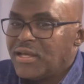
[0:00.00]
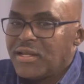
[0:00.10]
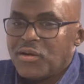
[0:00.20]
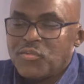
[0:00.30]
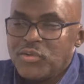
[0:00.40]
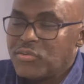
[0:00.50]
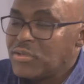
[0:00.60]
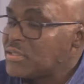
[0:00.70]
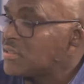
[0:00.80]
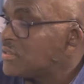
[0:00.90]
And
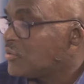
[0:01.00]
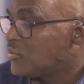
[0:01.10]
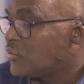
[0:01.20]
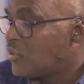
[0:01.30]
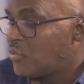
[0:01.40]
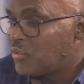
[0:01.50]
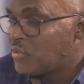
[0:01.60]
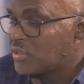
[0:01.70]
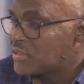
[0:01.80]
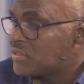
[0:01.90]
we couldn't see the
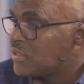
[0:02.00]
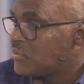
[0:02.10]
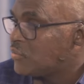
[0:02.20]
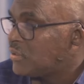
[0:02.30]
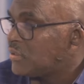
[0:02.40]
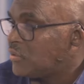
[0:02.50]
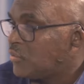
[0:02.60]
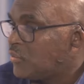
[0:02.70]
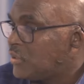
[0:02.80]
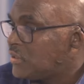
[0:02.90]
door, we couldn't see the
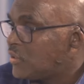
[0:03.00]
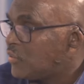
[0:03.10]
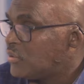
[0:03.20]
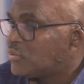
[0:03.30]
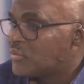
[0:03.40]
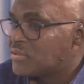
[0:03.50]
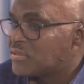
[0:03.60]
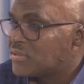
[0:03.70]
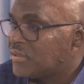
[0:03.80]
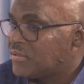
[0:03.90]
window. It
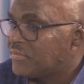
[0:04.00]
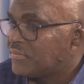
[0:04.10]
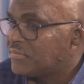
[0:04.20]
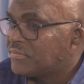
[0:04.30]
was,